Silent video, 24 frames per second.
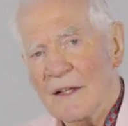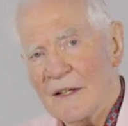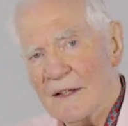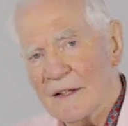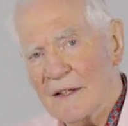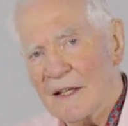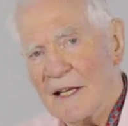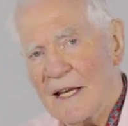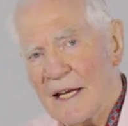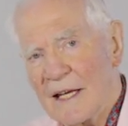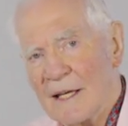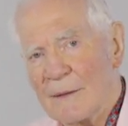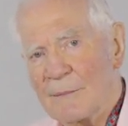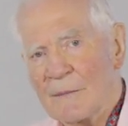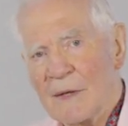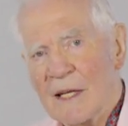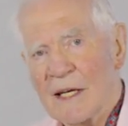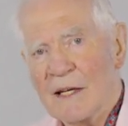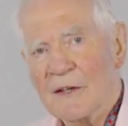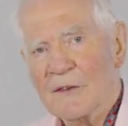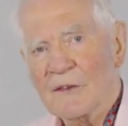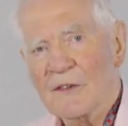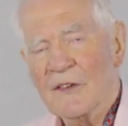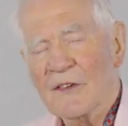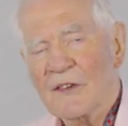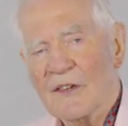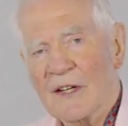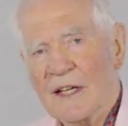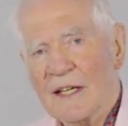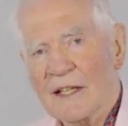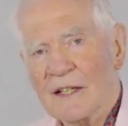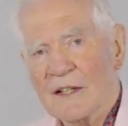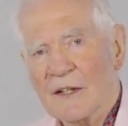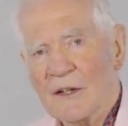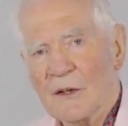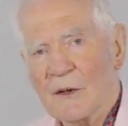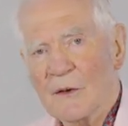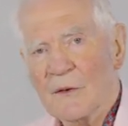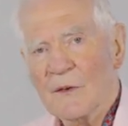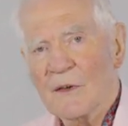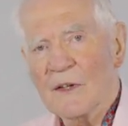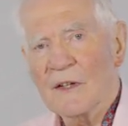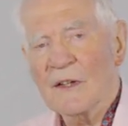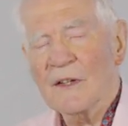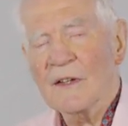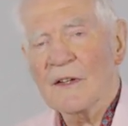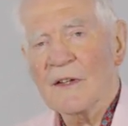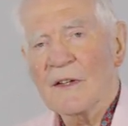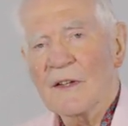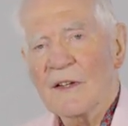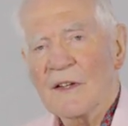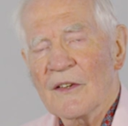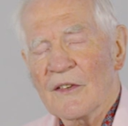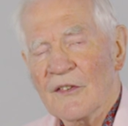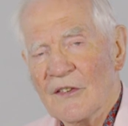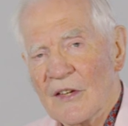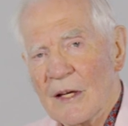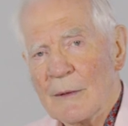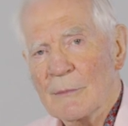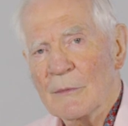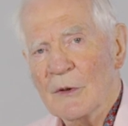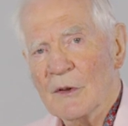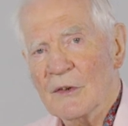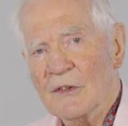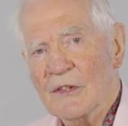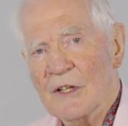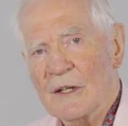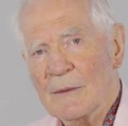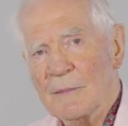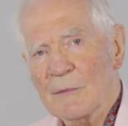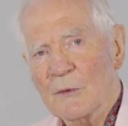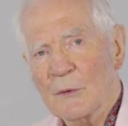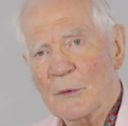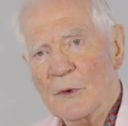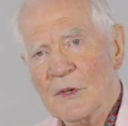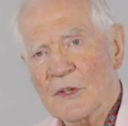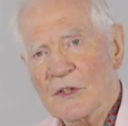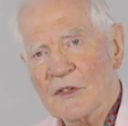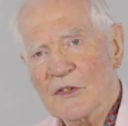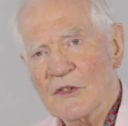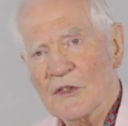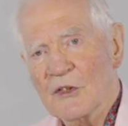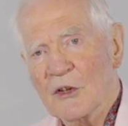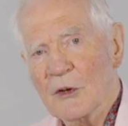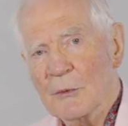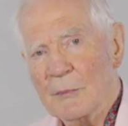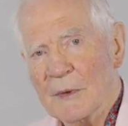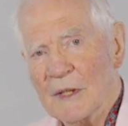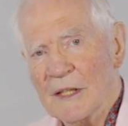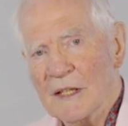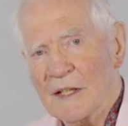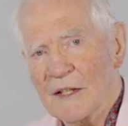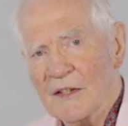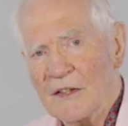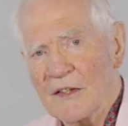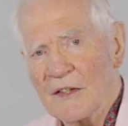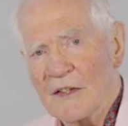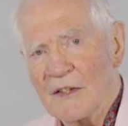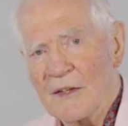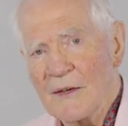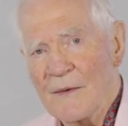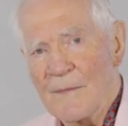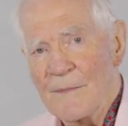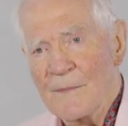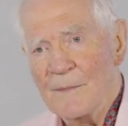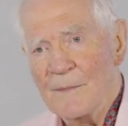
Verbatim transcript: and came down to take over Samuel Knibb's workshop in London.